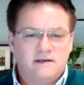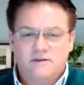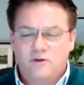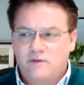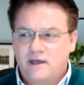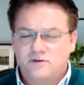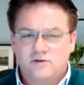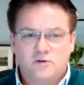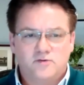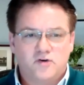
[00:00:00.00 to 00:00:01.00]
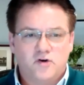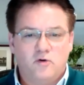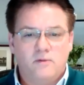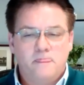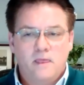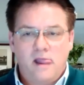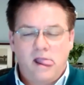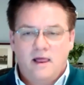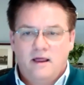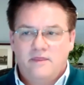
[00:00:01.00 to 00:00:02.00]
and I thought that's so true,
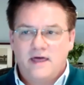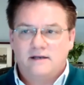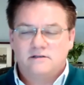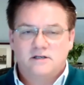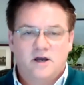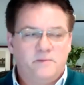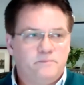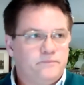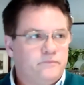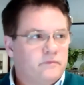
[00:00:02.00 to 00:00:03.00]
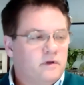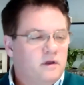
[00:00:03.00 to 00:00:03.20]
that um,